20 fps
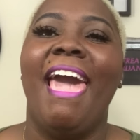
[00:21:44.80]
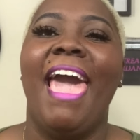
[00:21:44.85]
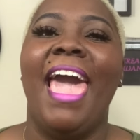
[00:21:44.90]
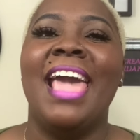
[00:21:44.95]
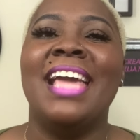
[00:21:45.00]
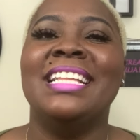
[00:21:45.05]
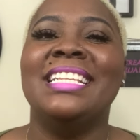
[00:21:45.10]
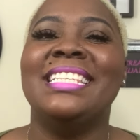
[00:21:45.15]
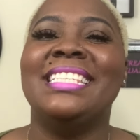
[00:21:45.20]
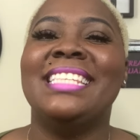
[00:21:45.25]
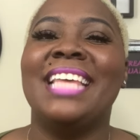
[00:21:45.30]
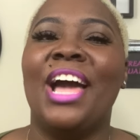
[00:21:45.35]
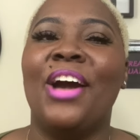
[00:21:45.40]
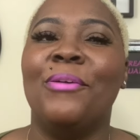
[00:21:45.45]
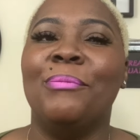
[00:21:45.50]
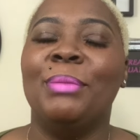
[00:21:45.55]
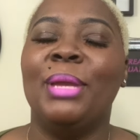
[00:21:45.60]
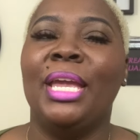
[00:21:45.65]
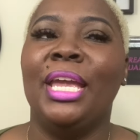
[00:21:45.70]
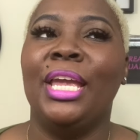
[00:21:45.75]
and tell
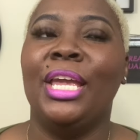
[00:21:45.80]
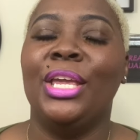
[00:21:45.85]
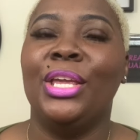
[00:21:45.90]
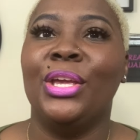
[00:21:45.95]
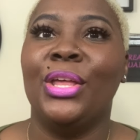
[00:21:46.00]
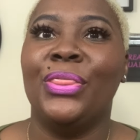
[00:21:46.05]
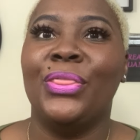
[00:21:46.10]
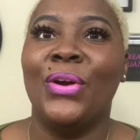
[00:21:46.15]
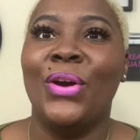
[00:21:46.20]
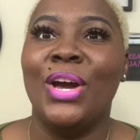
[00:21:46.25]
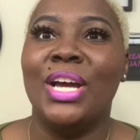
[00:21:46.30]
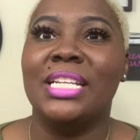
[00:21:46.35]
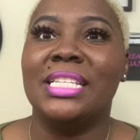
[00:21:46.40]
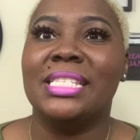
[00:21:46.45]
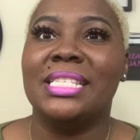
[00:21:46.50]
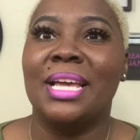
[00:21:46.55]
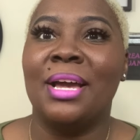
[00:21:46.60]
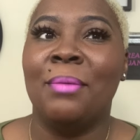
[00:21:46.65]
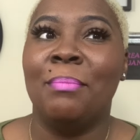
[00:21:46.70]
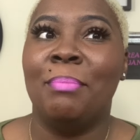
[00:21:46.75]
me your
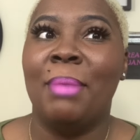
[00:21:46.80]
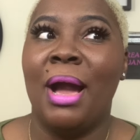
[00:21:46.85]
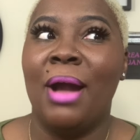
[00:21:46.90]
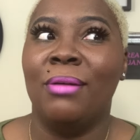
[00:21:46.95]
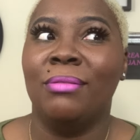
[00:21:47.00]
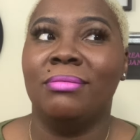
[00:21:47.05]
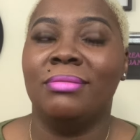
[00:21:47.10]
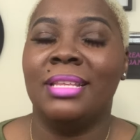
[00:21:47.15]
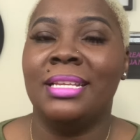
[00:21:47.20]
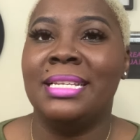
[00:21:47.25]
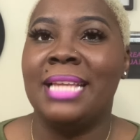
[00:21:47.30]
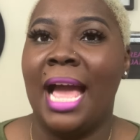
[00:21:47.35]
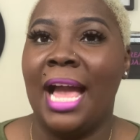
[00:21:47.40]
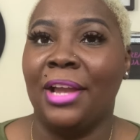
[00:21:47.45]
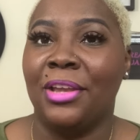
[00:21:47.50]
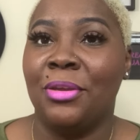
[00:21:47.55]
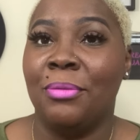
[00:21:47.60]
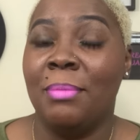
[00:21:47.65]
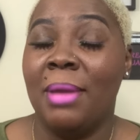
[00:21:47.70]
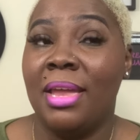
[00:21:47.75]
thoughts about the
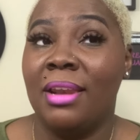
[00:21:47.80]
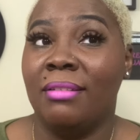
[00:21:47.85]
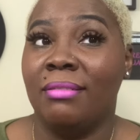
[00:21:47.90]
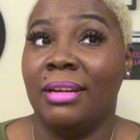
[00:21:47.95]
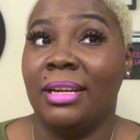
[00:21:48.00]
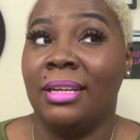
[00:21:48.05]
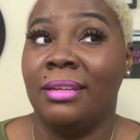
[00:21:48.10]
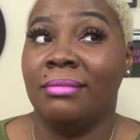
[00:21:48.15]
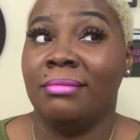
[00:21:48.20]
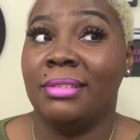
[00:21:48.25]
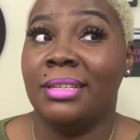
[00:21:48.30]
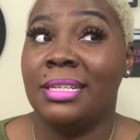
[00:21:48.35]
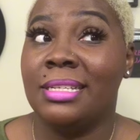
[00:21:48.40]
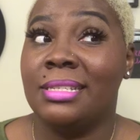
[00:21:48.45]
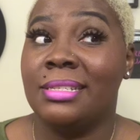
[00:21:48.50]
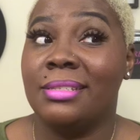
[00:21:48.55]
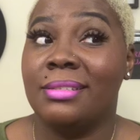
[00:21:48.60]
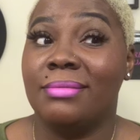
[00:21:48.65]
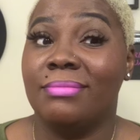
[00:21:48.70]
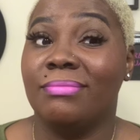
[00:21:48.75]
documentary
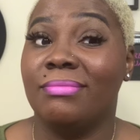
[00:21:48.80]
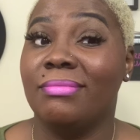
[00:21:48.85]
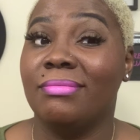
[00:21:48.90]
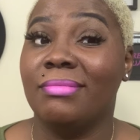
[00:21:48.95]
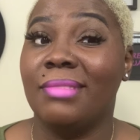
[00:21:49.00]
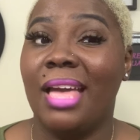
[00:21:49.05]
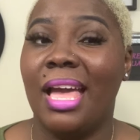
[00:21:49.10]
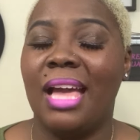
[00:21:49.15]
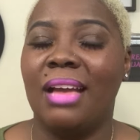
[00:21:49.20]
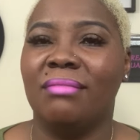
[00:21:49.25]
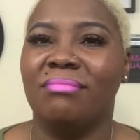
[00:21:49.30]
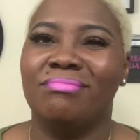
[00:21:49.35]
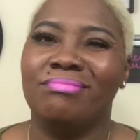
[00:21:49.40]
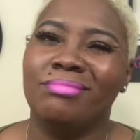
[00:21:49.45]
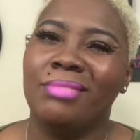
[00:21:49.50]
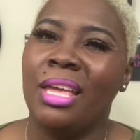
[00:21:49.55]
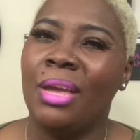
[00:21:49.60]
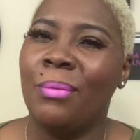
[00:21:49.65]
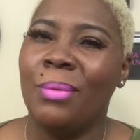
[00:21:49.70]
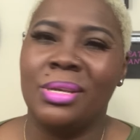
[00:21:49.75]
because
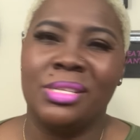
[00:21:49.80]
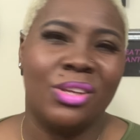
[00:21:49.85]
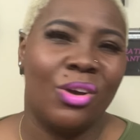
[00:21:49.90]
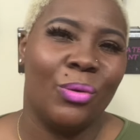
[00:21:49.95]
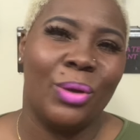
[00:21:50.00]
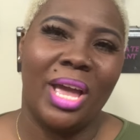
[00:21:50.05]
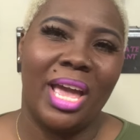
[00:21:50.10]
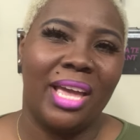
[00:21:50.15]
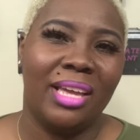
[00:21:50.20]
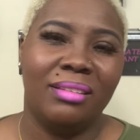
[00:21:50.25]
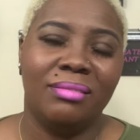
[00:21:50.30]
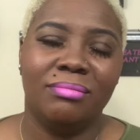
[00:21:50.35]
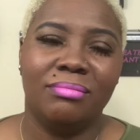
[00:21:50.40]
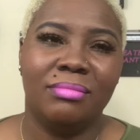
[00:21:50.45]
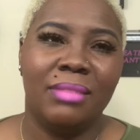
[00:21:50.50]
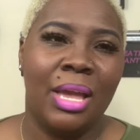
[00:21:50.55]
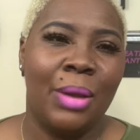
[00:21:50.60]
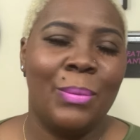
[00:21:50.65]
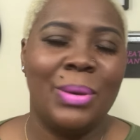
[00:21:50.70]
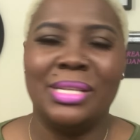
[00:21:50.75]
it was okay.
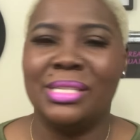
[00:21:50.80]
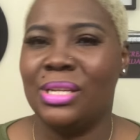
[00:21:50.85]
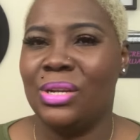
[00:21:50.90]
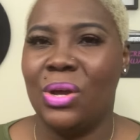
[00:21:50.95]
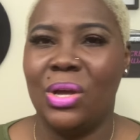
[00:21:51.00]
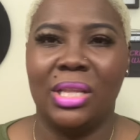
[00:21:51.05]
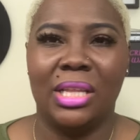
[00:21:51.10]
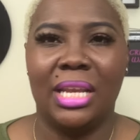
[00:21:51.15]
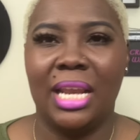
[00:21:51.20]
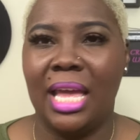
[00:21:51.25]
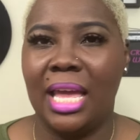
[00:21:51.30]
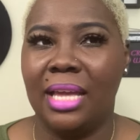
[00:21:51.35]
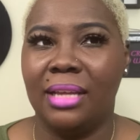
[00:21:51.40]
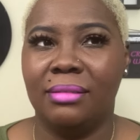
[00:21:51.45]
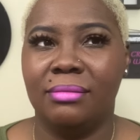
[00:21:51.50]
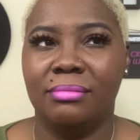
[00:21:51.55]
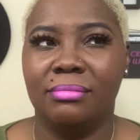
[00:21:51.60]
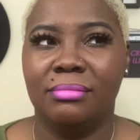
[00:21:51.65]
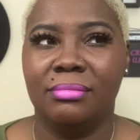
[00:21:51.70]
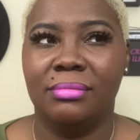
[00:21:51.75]
It wasn't all of that.
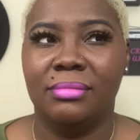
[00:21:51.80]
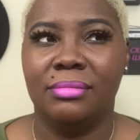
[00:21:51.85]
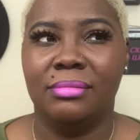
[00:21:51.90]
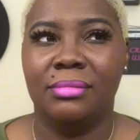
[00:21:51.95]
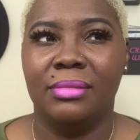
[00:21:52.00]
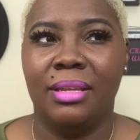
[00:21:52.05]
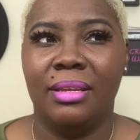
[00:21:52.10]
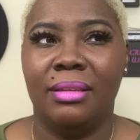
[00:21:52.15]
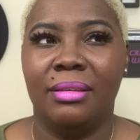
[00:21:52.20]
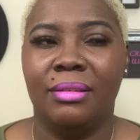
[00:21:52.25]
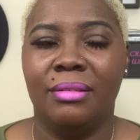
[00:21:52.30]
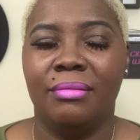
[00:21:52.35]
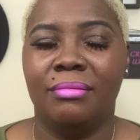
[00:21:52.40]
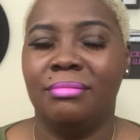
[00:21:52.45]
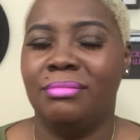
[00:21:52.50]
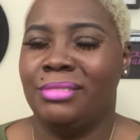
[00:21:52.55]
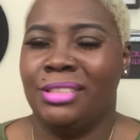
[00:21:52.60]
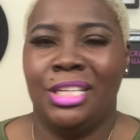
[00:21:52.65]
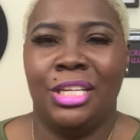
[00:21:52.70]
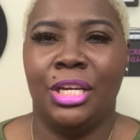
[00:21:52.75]

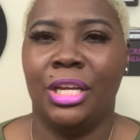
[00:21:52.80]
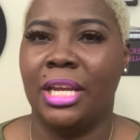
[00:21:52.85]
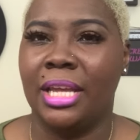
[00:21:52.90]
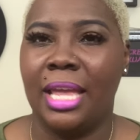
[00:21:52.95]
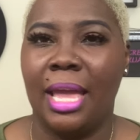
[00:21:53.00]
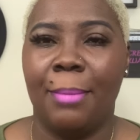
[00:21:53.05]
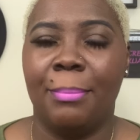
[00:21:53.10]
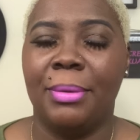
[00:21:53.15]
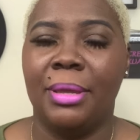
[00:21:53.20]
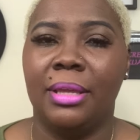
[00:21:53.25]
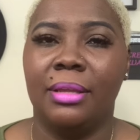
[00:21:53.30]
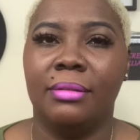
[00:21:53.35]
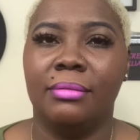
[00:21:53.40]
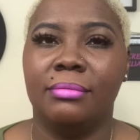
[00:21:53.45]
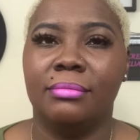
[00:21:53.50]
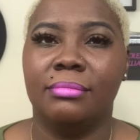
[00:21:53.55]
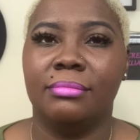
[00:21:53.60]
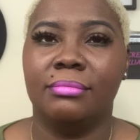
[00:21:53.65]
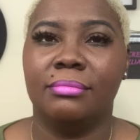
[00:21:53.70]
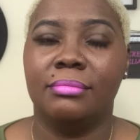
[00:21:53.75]
She could have kept it.
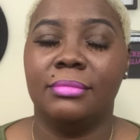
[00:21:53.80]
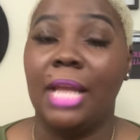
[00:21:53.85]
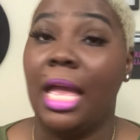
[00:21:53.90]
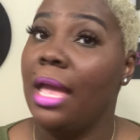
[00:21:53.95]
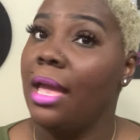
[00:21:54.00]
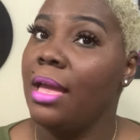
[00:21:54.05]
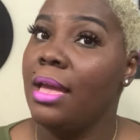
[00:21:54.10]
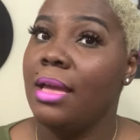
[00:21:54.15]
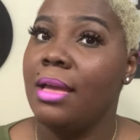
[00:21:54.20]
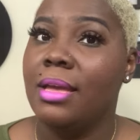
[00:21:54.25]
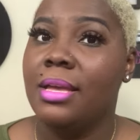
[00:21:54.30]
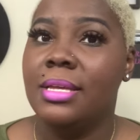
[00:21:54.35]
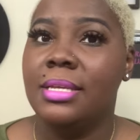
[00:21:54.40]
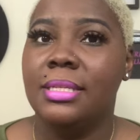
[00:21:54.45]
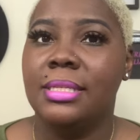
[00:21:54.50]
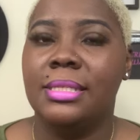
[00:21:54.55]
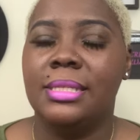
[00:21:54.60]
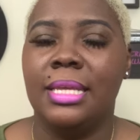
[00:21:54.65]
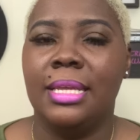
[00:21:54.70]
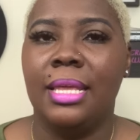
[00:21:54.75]

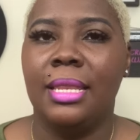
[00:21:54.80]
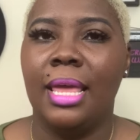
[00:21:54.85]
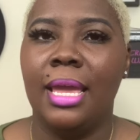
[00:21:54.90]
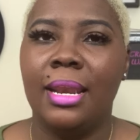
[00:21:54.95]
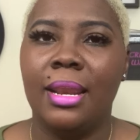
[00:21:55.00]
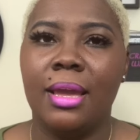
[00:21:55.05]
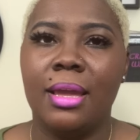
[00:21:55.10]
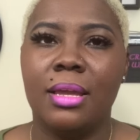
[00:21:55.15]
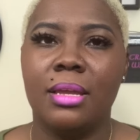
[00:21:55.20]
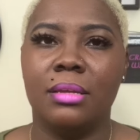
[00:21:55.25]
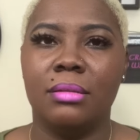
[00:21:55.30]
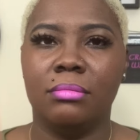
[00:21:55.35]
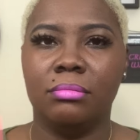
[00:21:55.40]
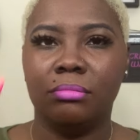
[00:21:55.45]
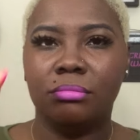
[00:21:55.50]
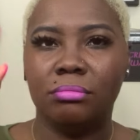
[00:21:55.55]
See you later.